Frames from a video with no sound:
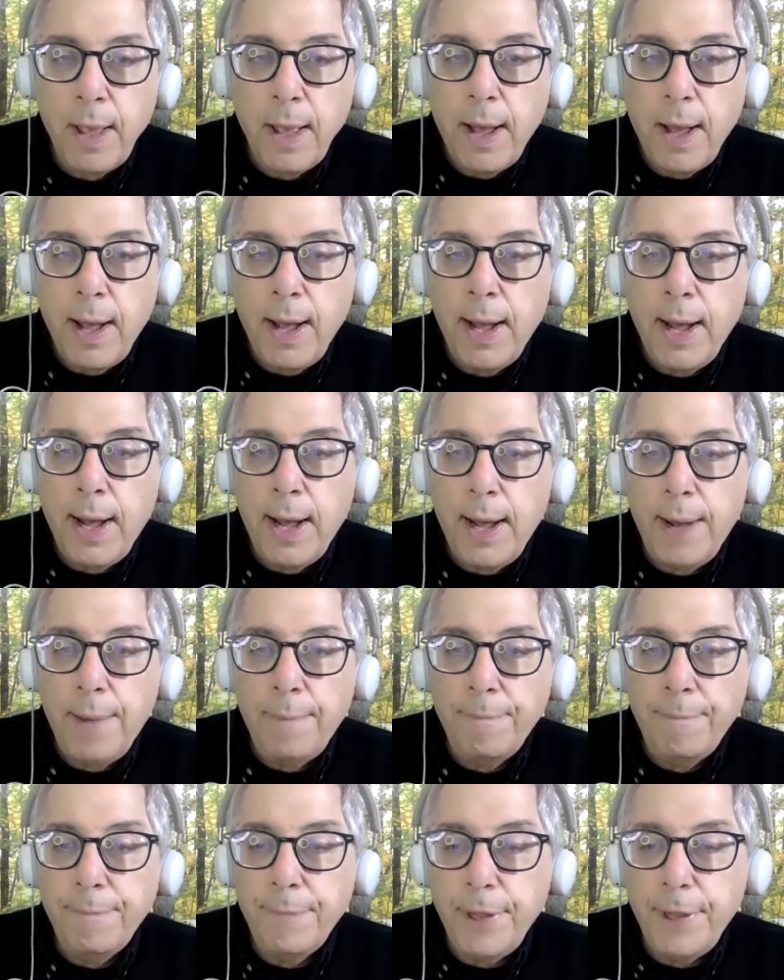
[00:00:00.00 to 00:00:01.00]

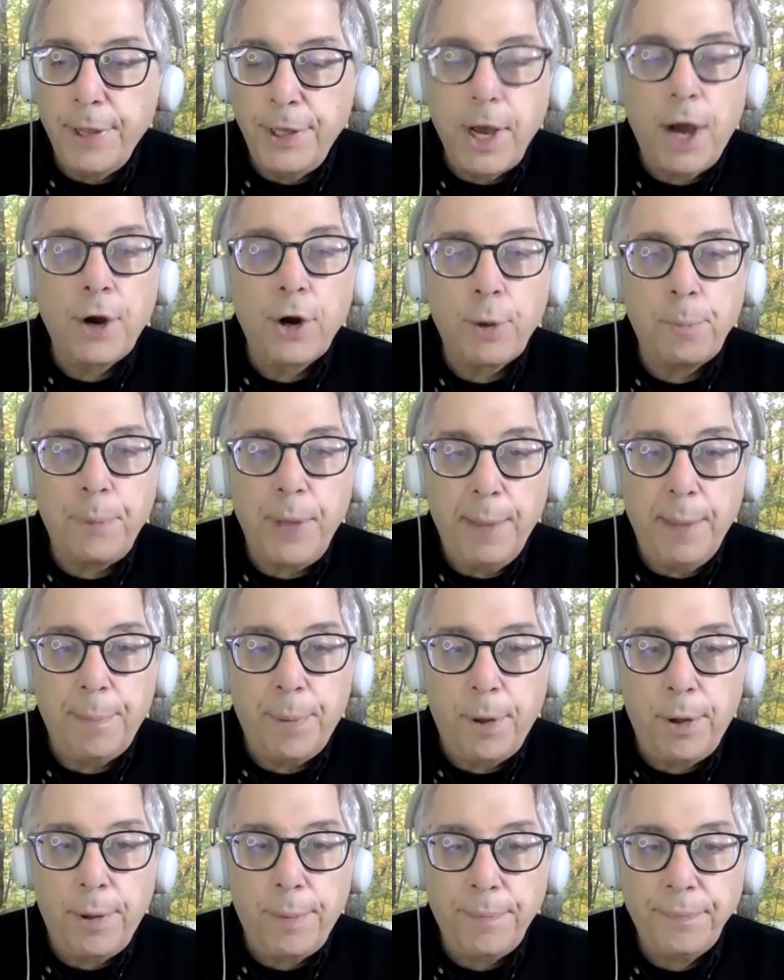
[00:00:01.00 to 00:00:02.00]
um, younger
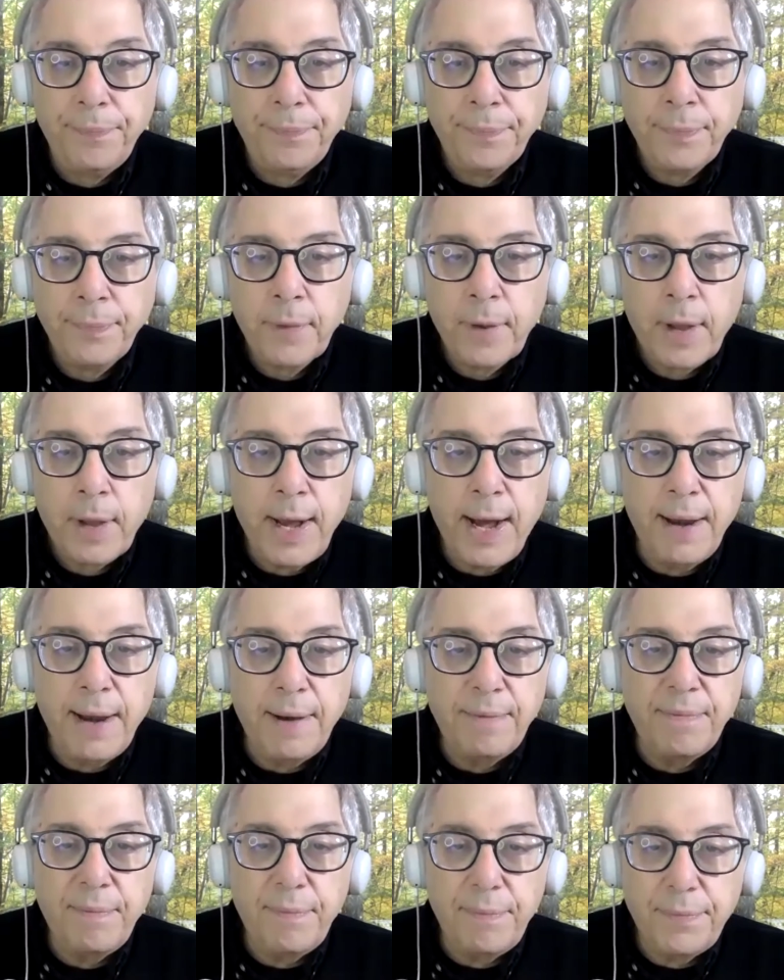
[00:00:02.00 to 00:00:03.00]
people got
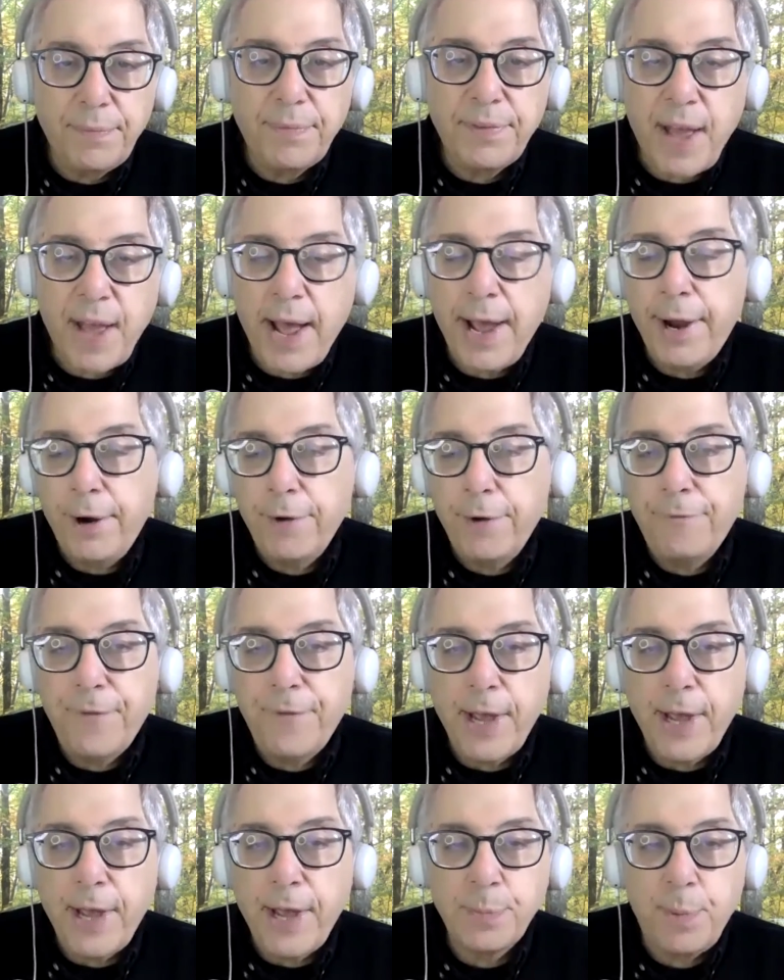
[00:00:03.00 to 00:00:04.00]
tired of
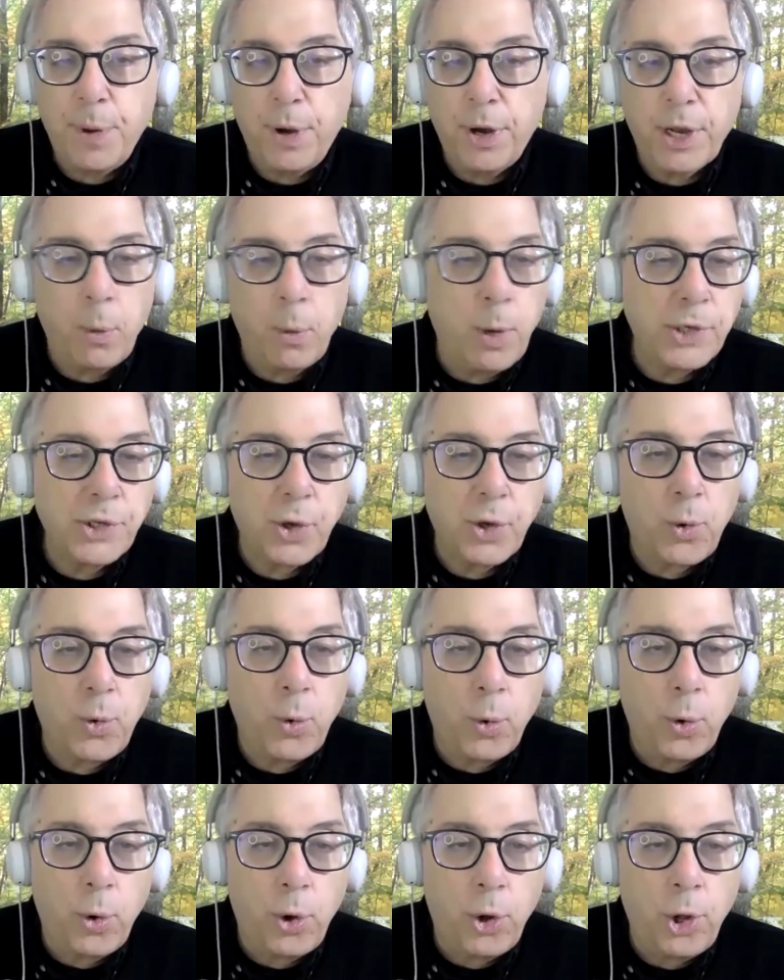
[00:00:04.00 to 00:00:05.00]
Facebook. It wasn't
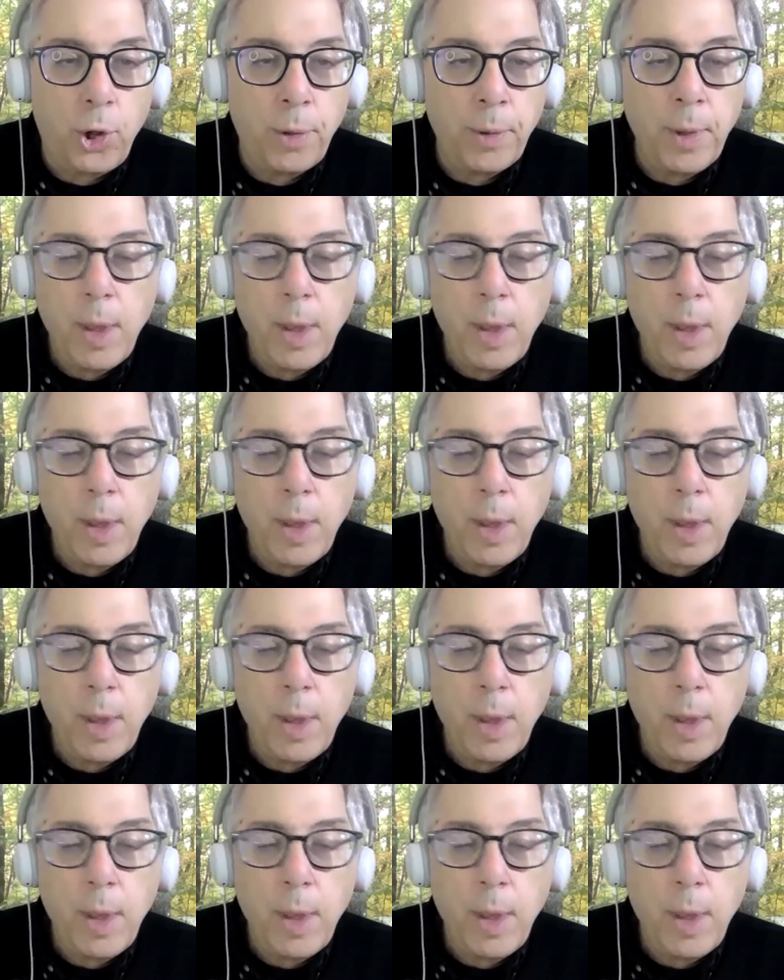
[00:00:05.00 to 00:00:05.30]
cool,